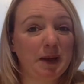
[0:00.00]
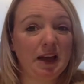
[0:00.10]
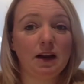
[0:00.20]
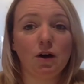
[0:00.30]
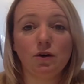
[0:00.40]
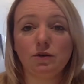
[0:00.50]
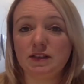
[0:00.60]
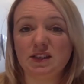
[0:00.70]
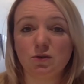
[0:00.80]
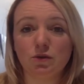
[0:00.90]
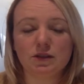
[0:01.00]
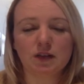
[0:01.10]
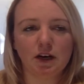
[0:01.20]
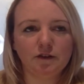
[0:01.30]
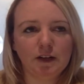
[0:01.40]
PLOs, this sort of
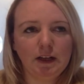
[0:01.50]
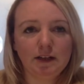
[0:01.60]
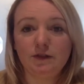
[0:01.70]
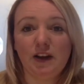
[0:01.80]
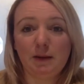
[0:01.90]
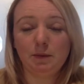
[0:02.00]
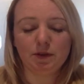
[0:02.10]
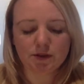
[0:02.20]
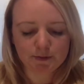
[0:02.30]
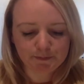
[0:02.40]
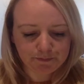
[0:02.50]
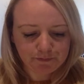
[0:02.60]
stuff, development.